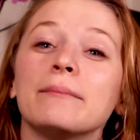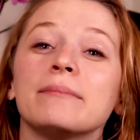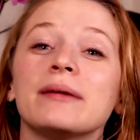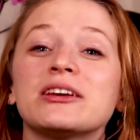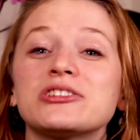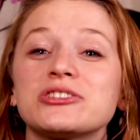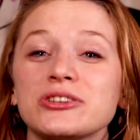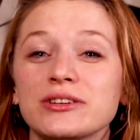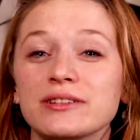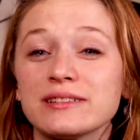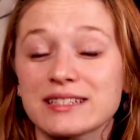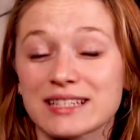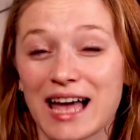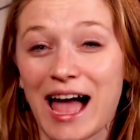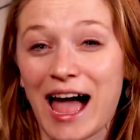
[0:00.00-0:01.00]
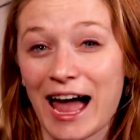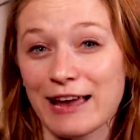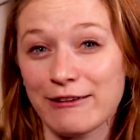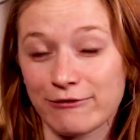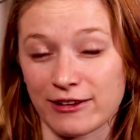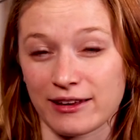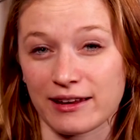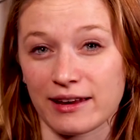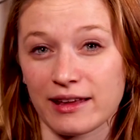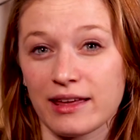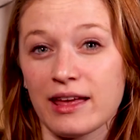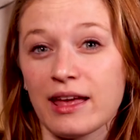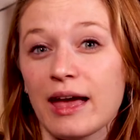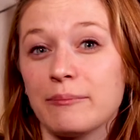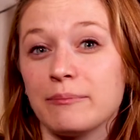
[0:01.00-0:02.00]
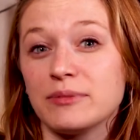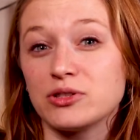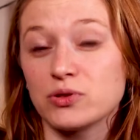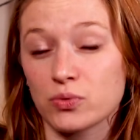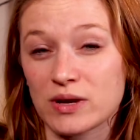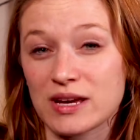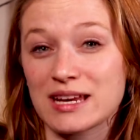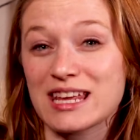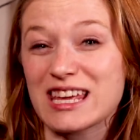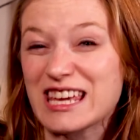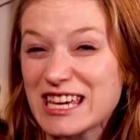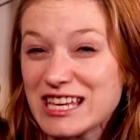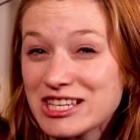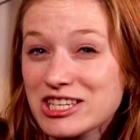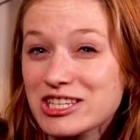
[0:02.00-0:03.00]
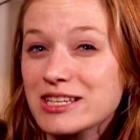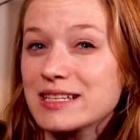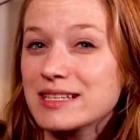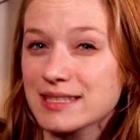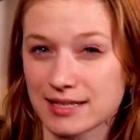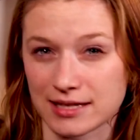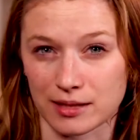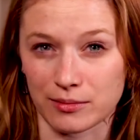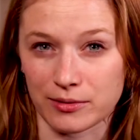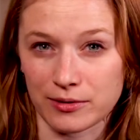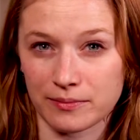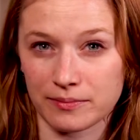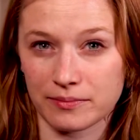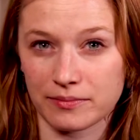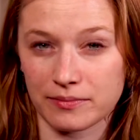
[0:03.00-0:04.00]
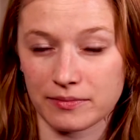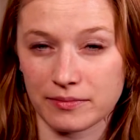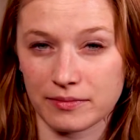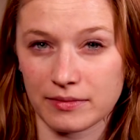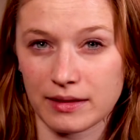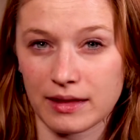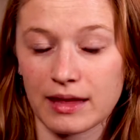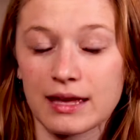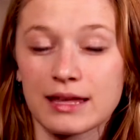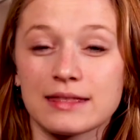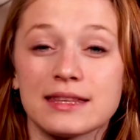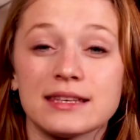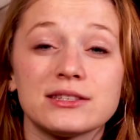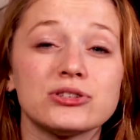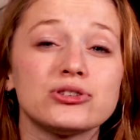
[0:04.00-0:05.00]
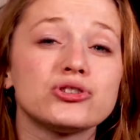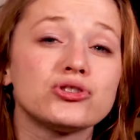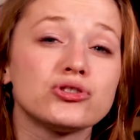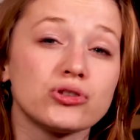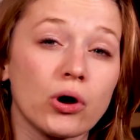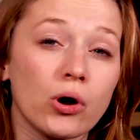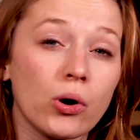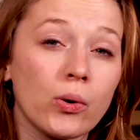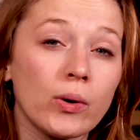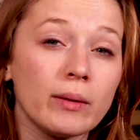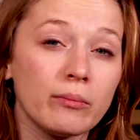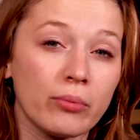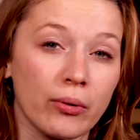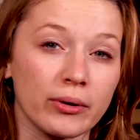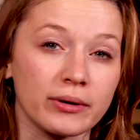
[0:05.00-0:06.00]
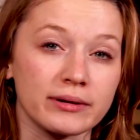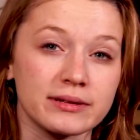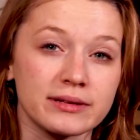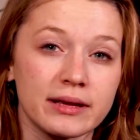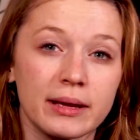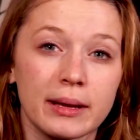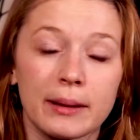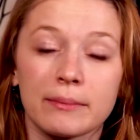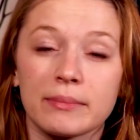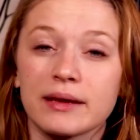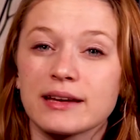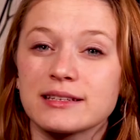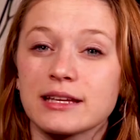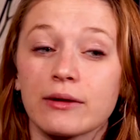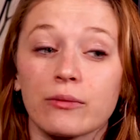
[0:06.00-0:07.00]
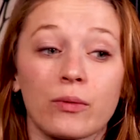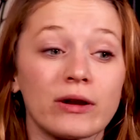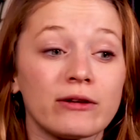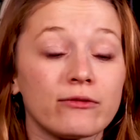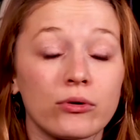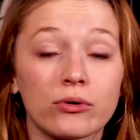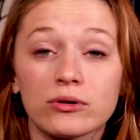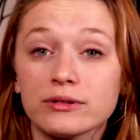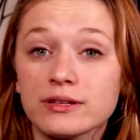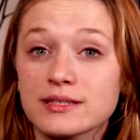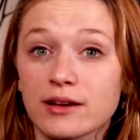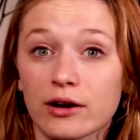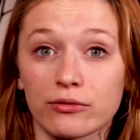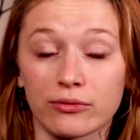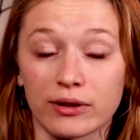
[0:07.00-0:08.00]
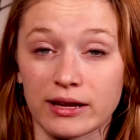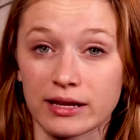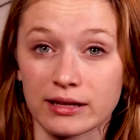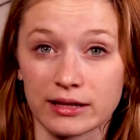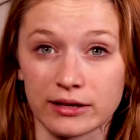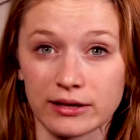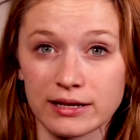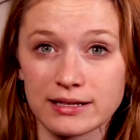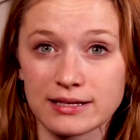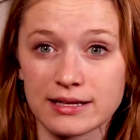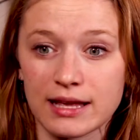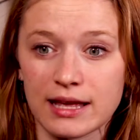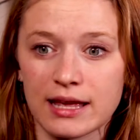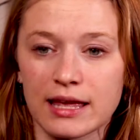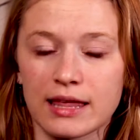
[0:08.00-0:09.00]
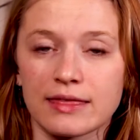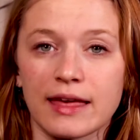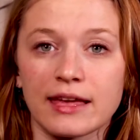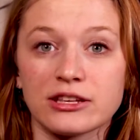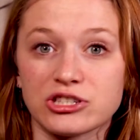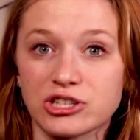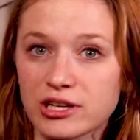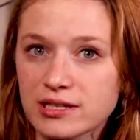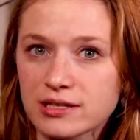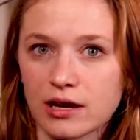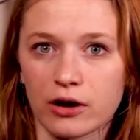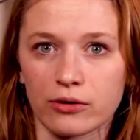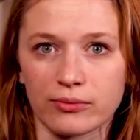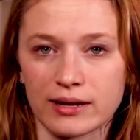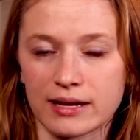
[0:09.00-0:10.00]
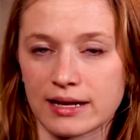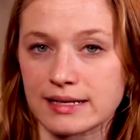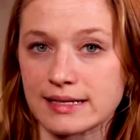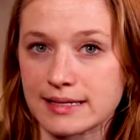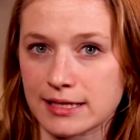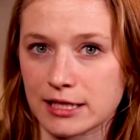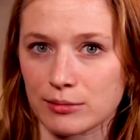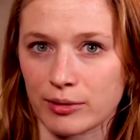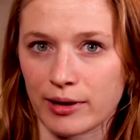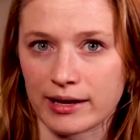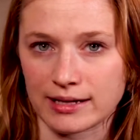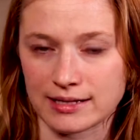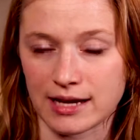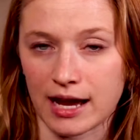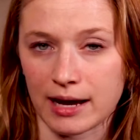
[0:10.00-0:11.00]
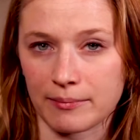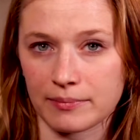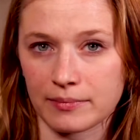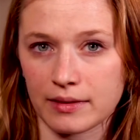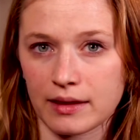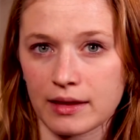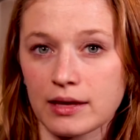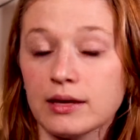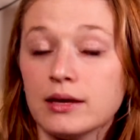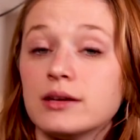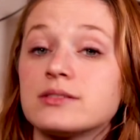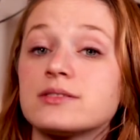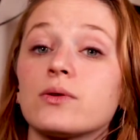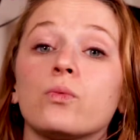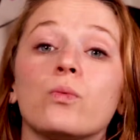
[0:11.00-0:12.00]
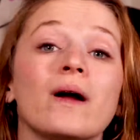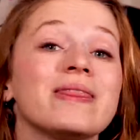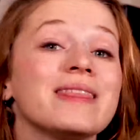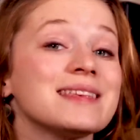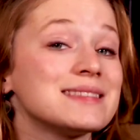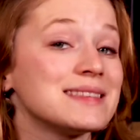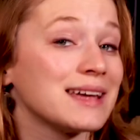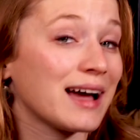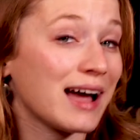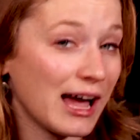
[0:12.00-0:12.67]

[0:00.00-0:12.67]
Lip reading: make sure to hyphen between each syllable. This is so important because when vocalists are reading lyrics, they just are reading syllable at a time. So when they see a